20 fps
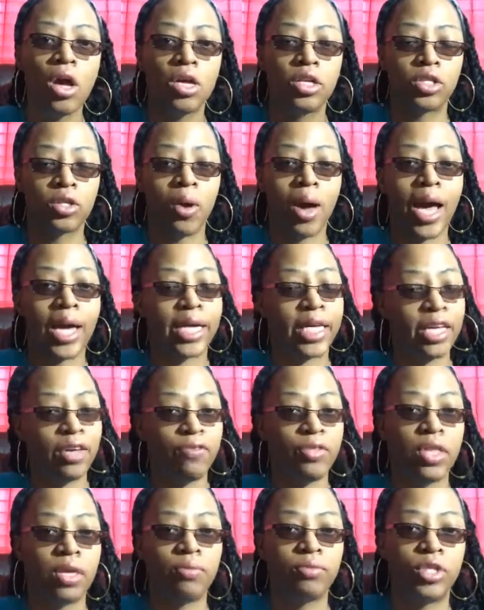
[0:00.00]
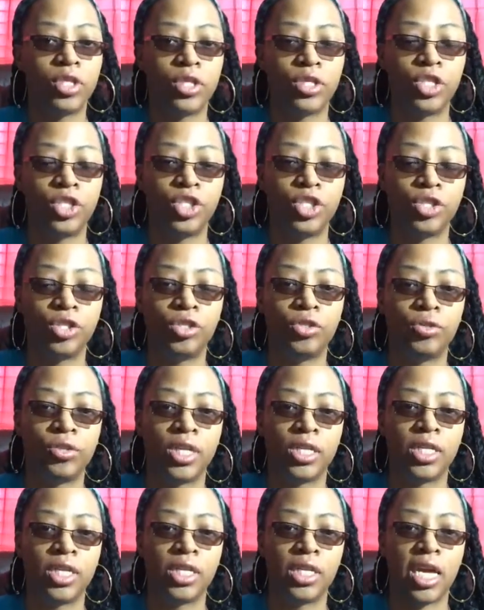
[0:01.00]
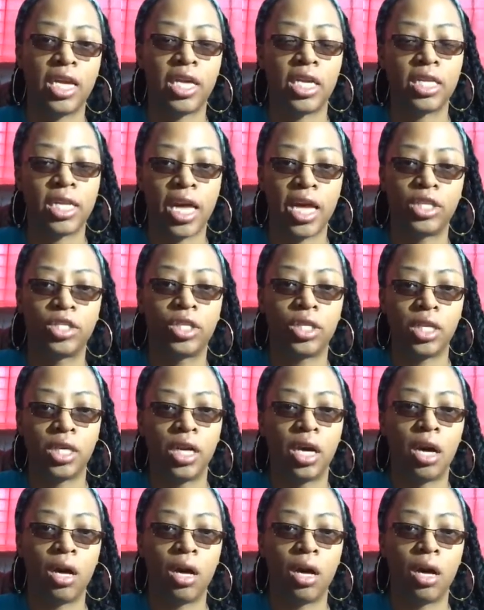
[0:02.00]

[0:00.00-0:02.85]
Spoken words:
So I give them to the children, and then they can actually